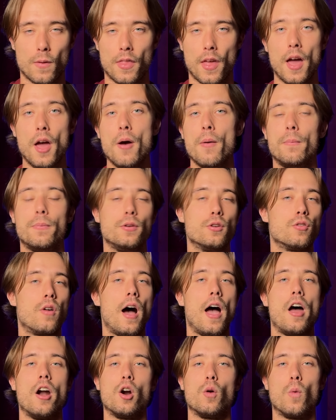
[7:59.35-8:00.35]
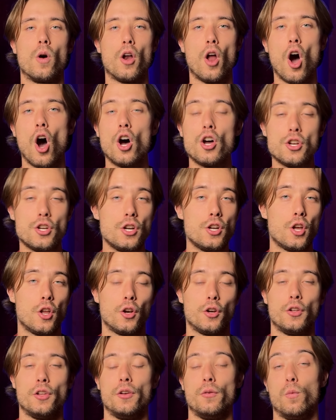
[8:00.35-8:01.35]
a Pure IRO 100 or
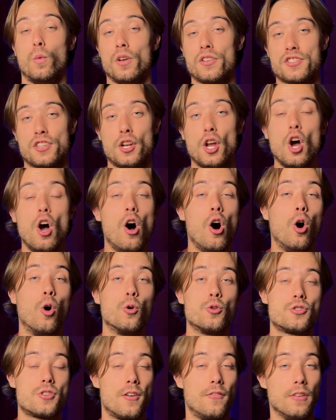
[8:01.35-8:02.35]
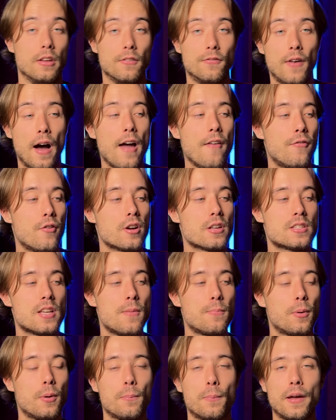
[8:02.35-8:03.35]
the Wilson Ultra V5, for
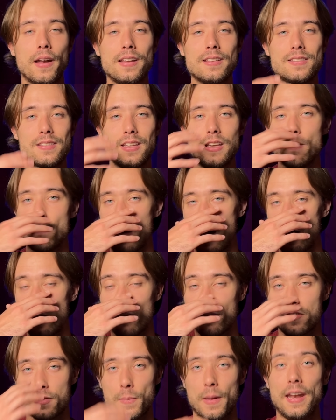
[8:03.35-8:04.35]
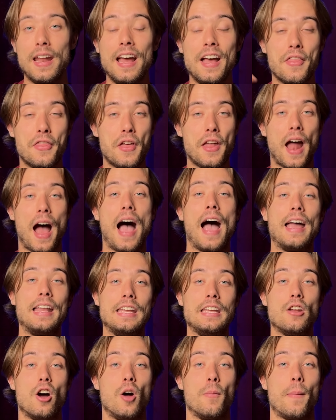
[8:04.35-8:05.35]
example, but it's the amount of spin that I
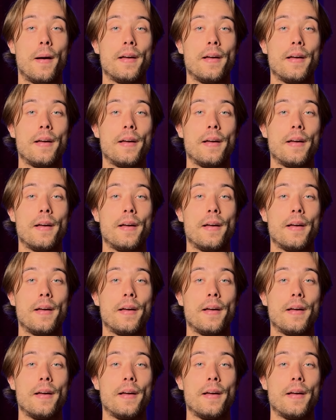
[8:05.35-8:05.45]
need on my